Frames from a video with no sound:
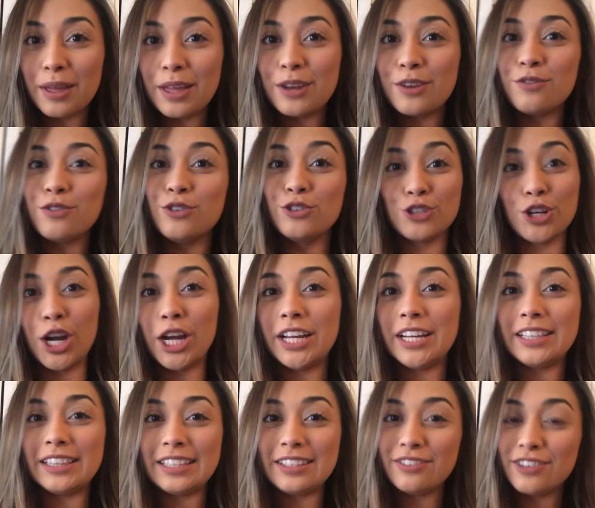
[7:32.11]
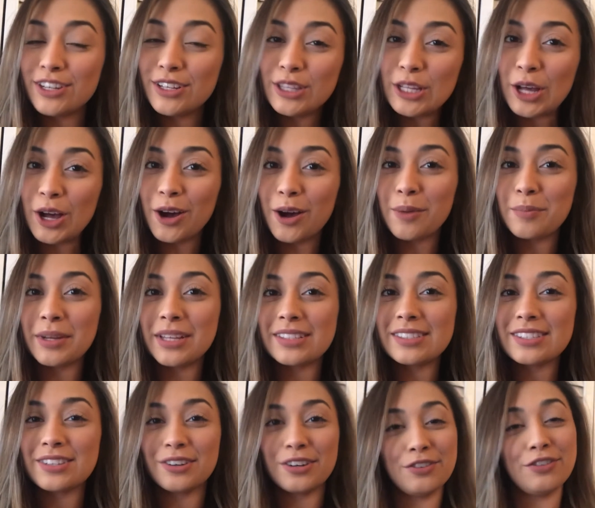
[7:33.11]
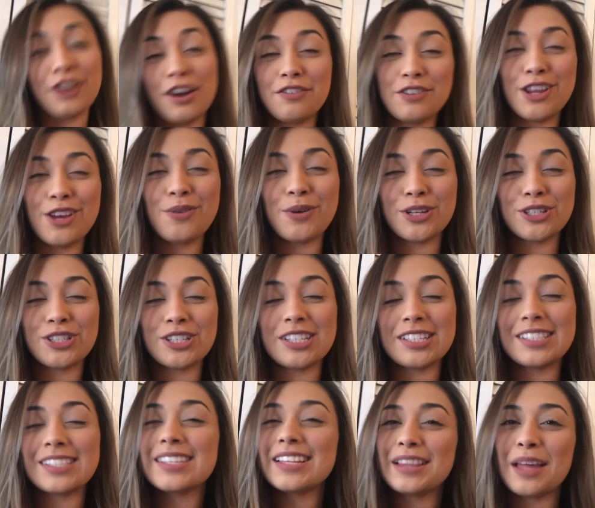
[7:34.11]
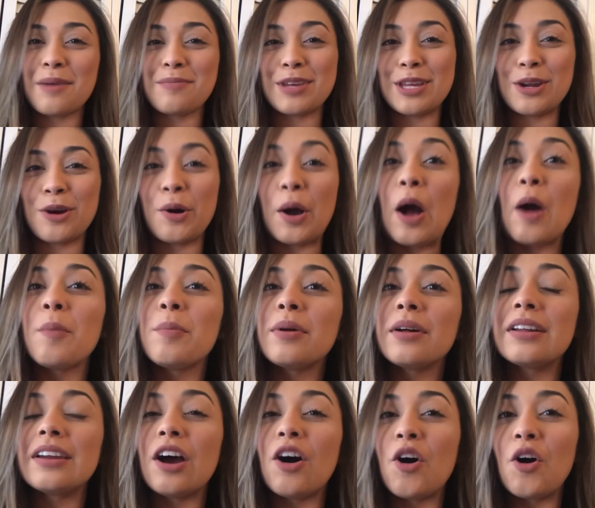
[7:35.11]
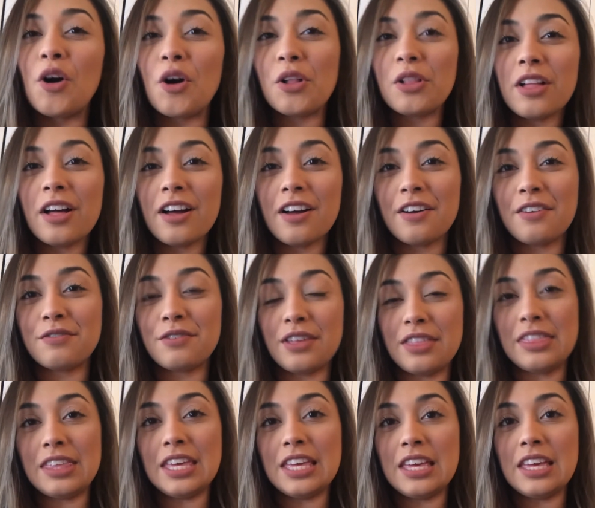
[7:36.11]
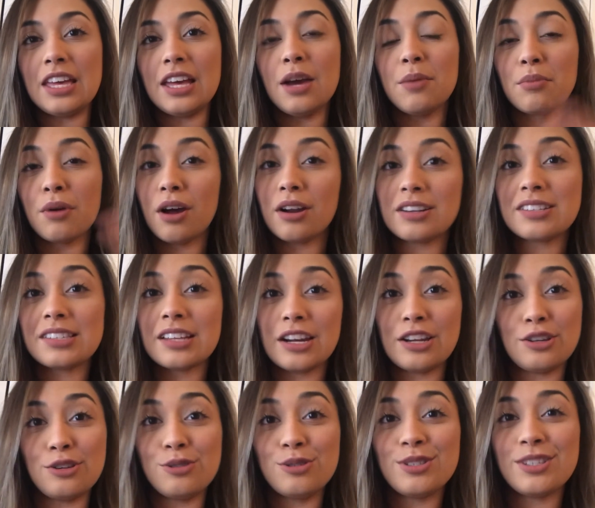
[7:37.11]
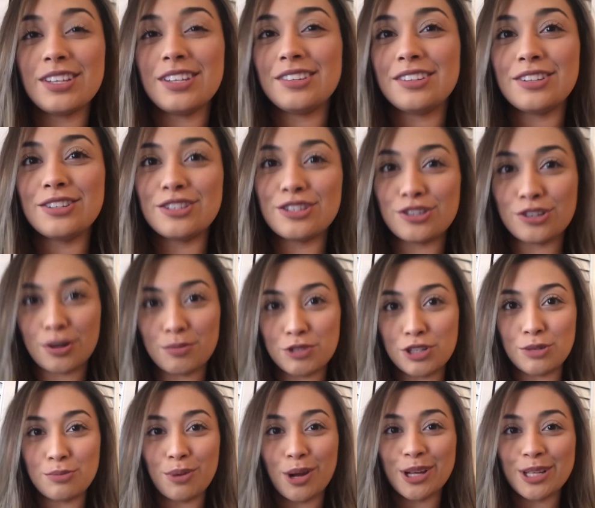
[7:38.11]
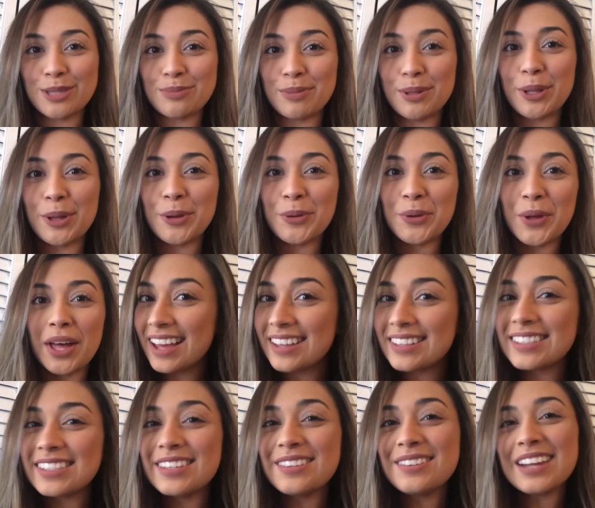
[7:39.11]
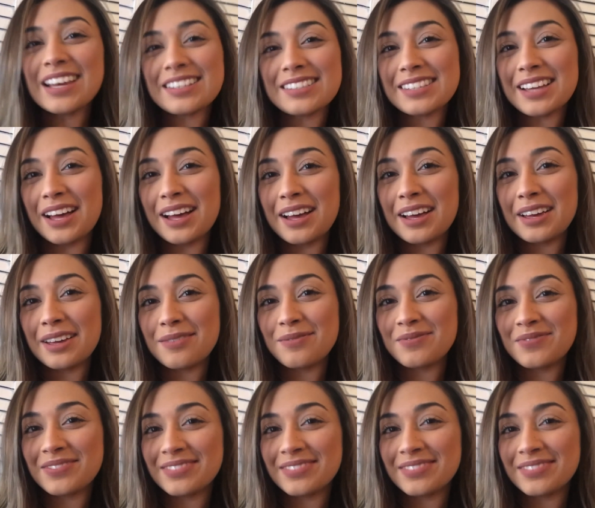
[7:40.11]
And if you try it, leave it in the comments. Or if you have any questions, let me know. I'll put all of the products that I used in the description box below. Okay, see you next time.